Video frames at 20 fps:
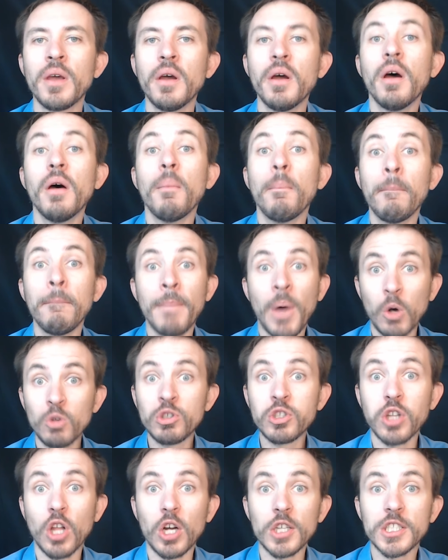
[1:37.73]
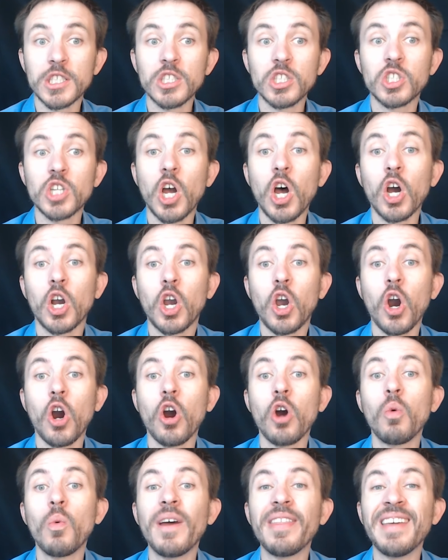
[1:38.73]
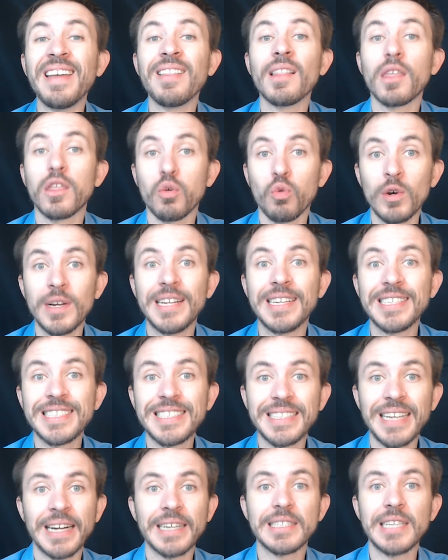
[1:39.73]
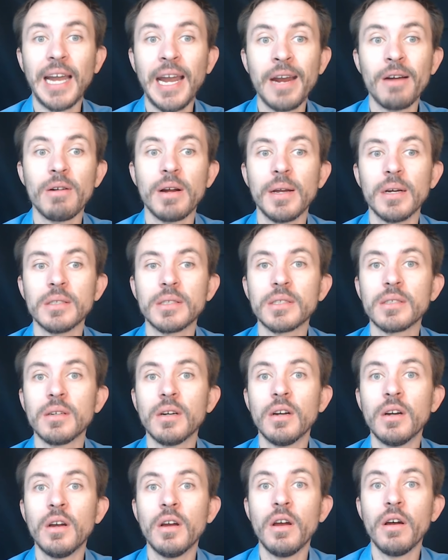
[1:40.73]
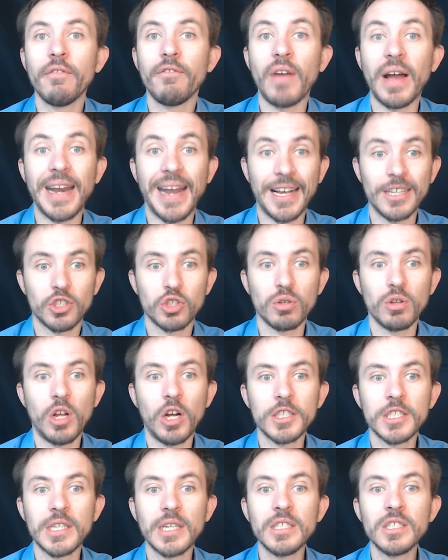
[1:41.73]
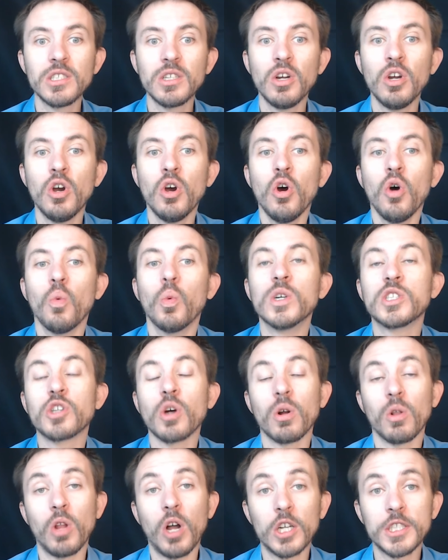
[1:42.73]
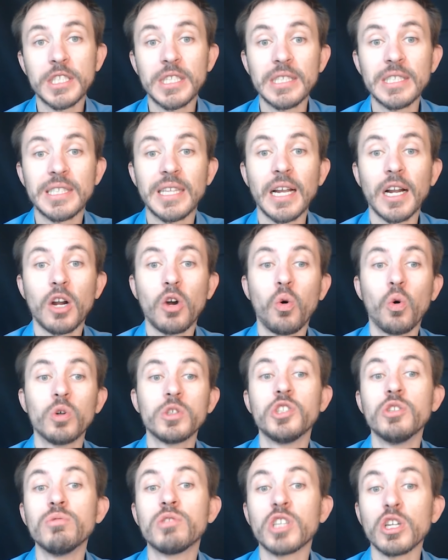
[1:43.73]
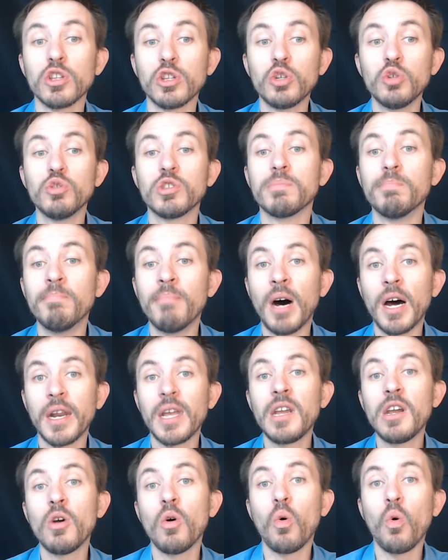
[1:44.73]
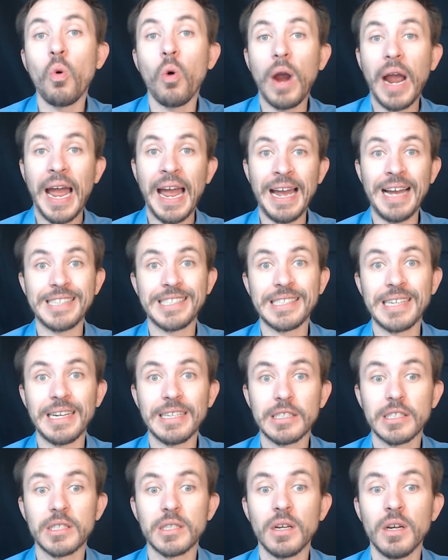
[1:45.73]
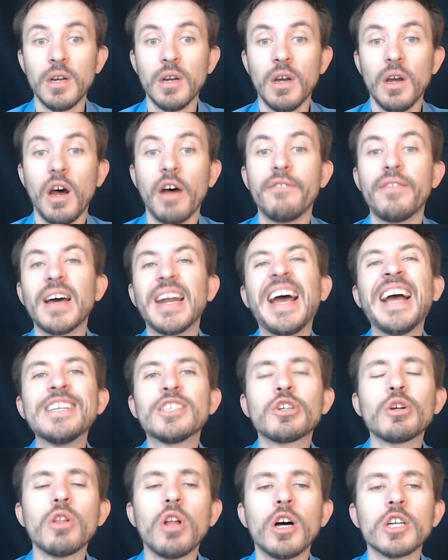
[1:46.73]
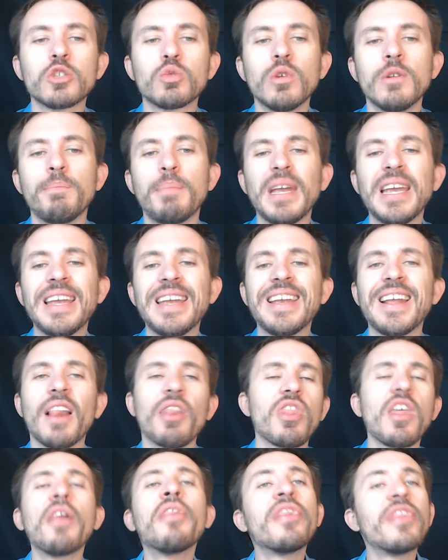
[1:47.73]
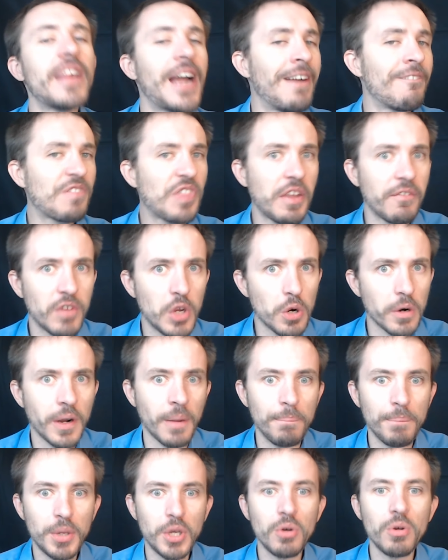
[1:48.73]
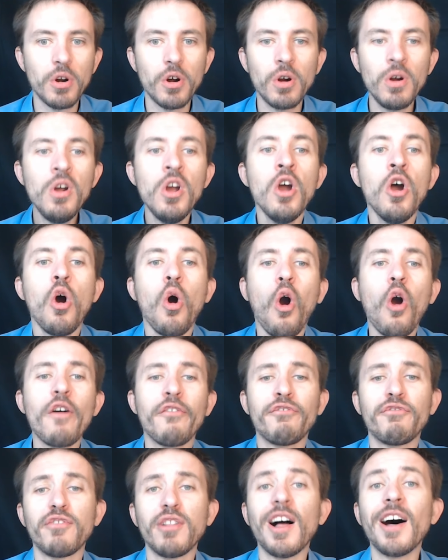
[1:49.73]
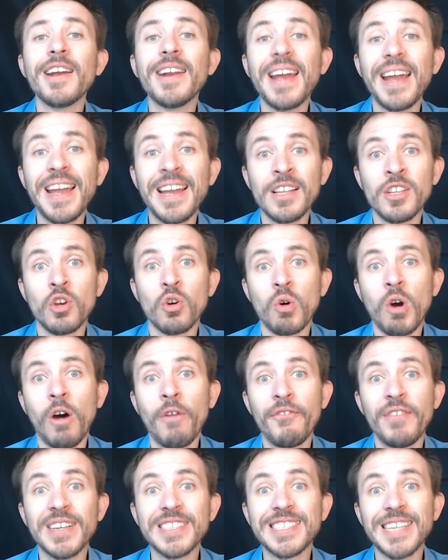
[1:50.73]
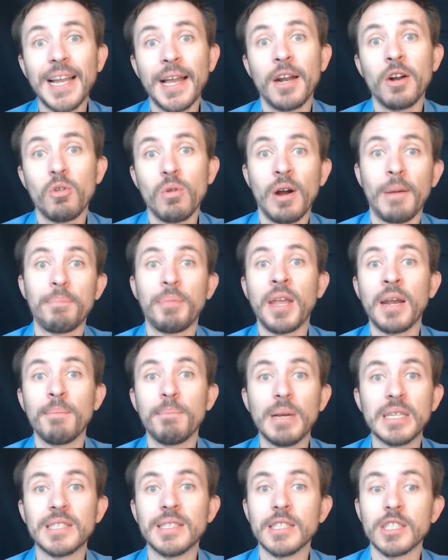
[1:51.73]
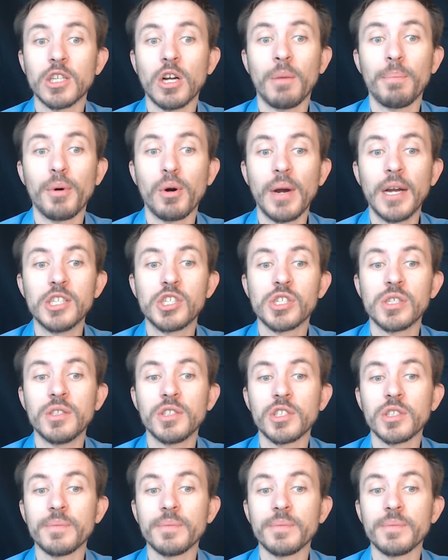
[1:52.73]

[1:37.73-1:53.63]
Most losses occur within three distinct areas. Financial losses, which are losses that cause you to lose money or assets. A financial loss would be the theft of your computer or a flood in your office interrupting business operations.